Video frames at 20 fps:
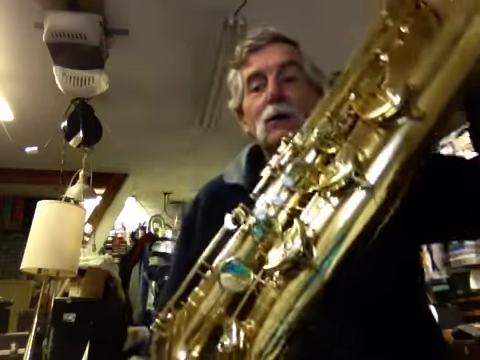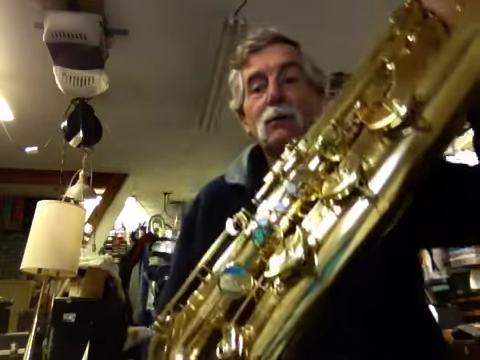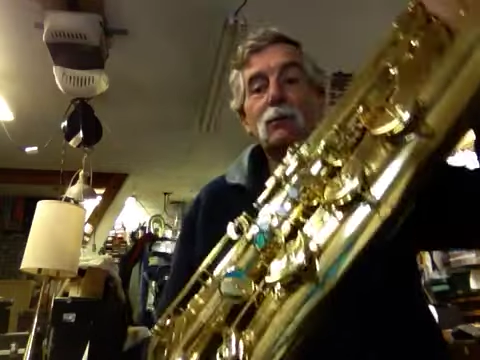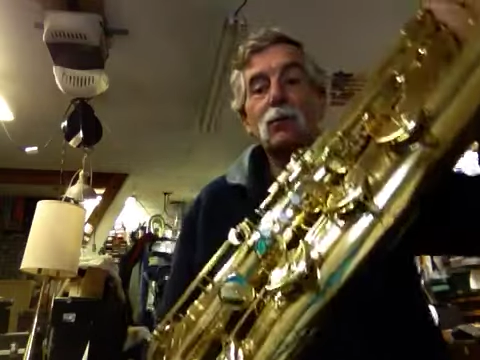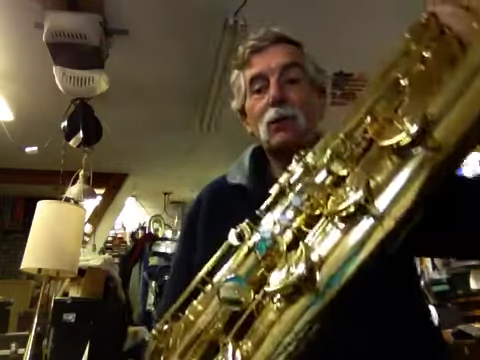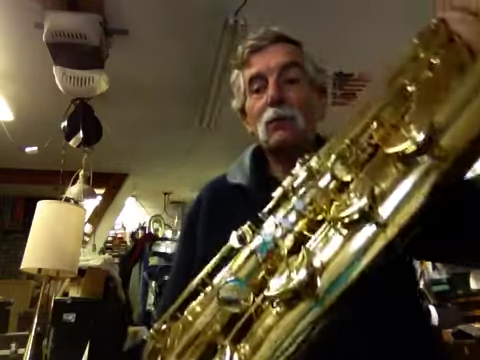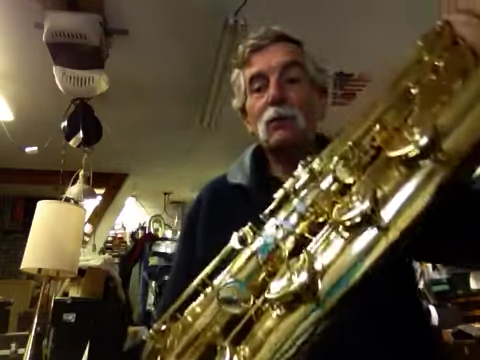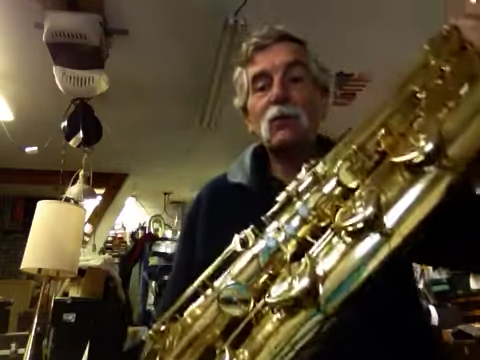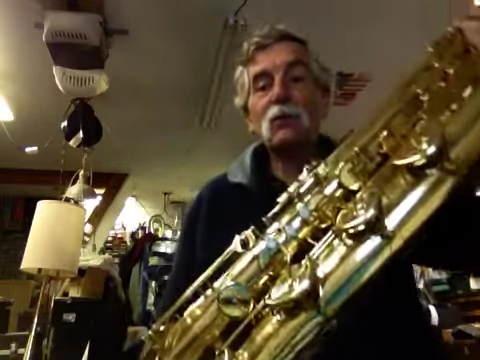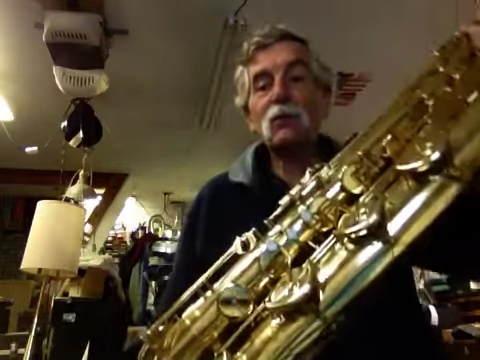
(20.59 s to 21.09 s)

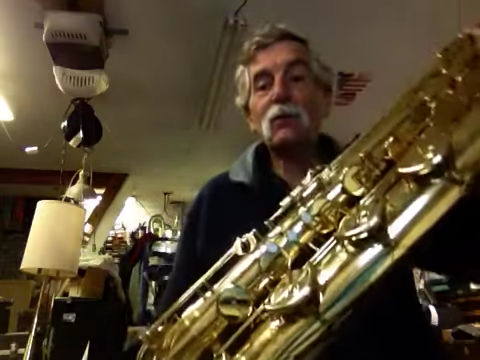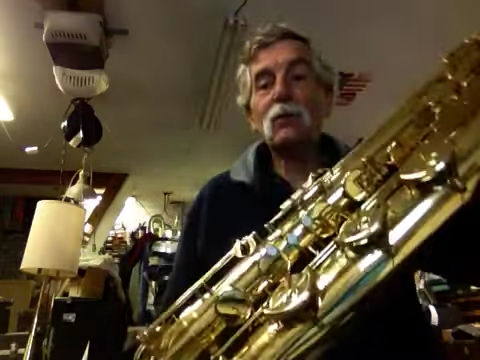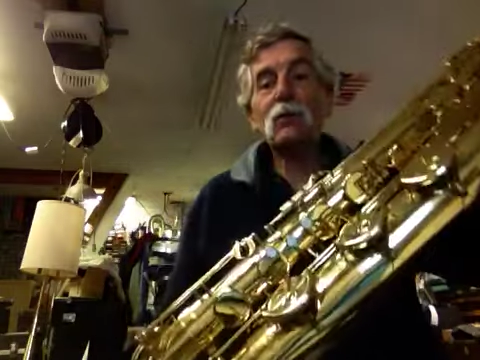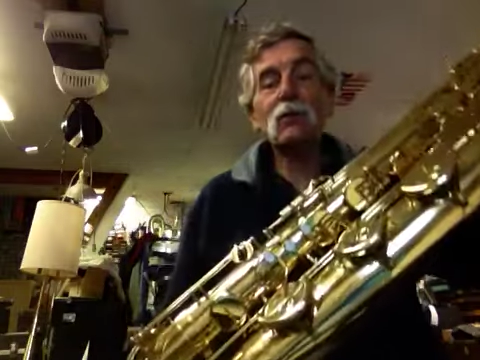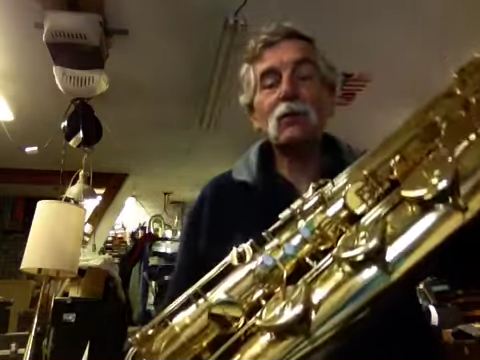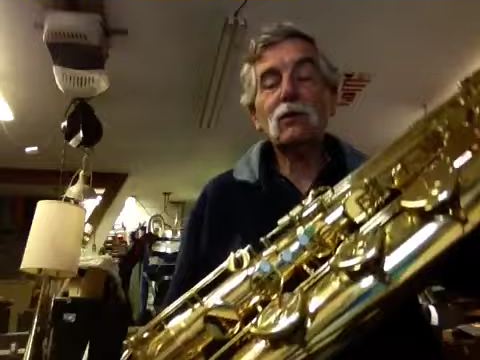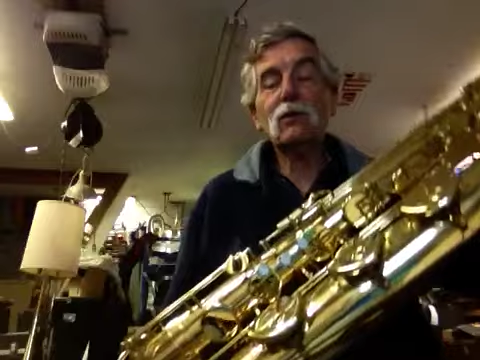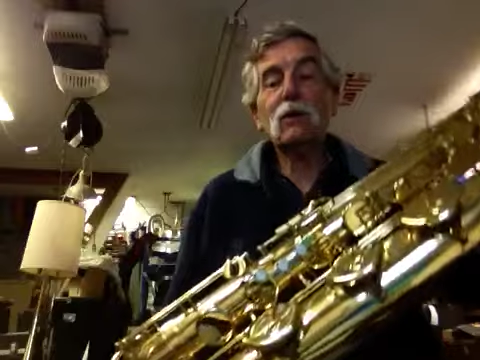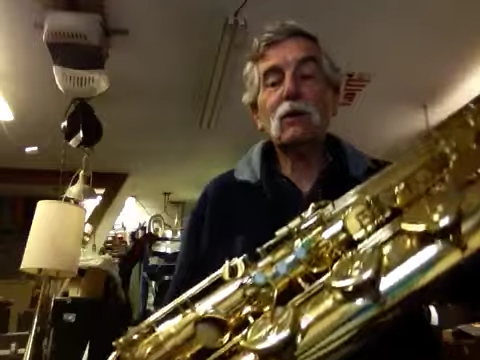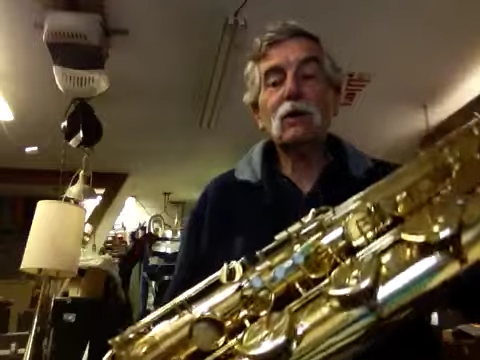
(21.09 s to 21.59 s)
pretty much when
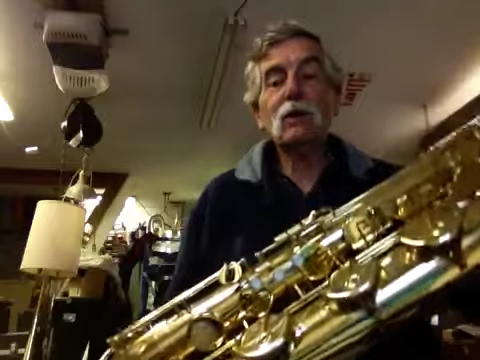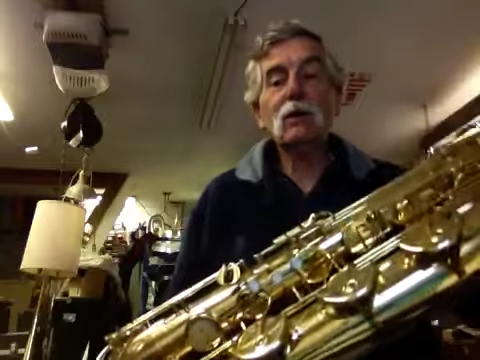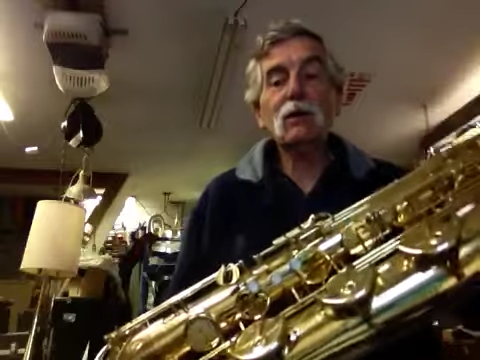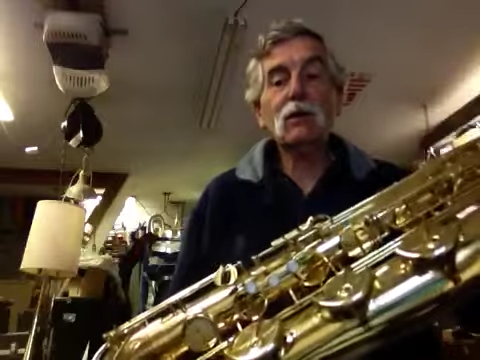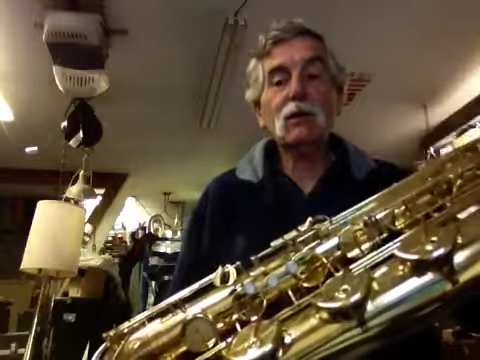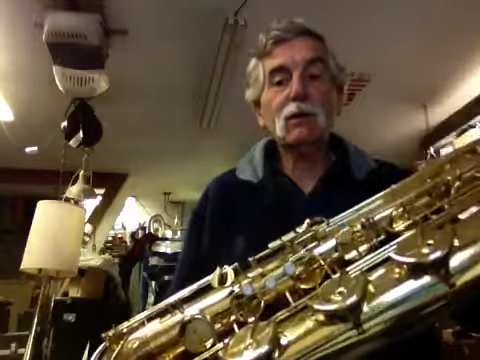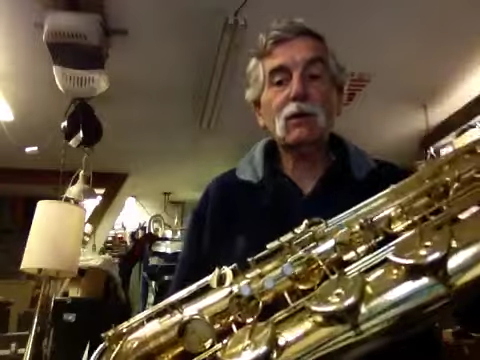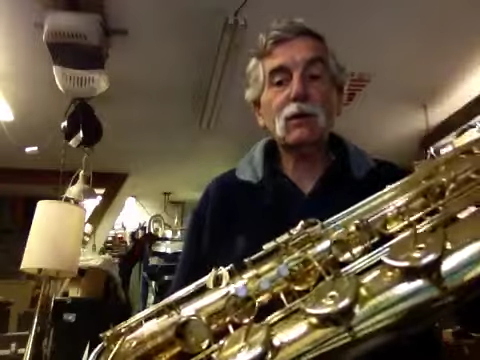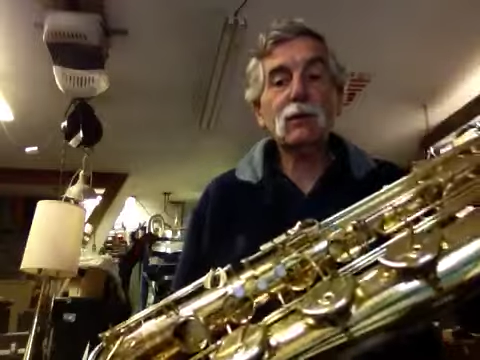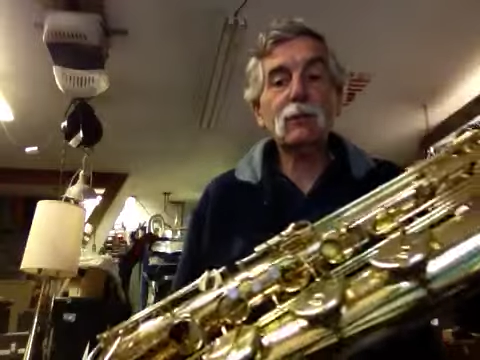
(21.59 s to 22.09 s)
they're
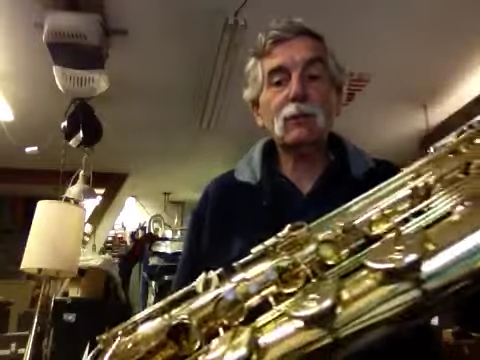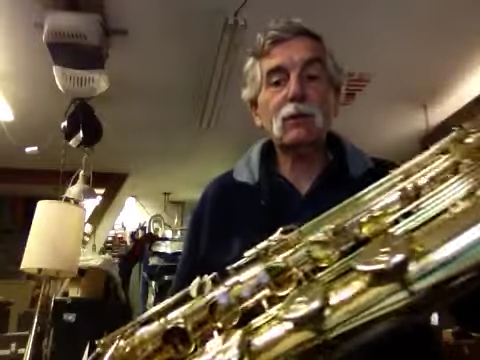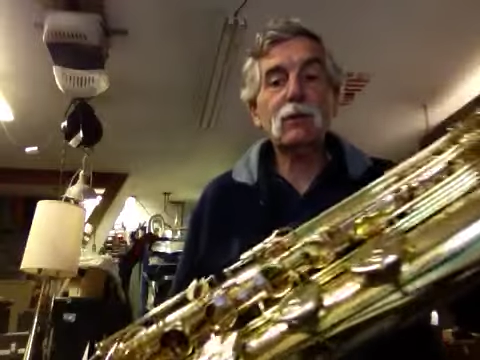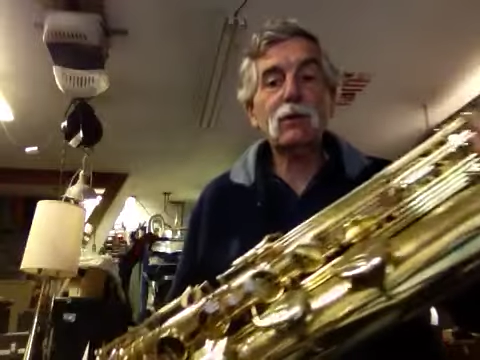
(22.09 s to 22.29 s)
done.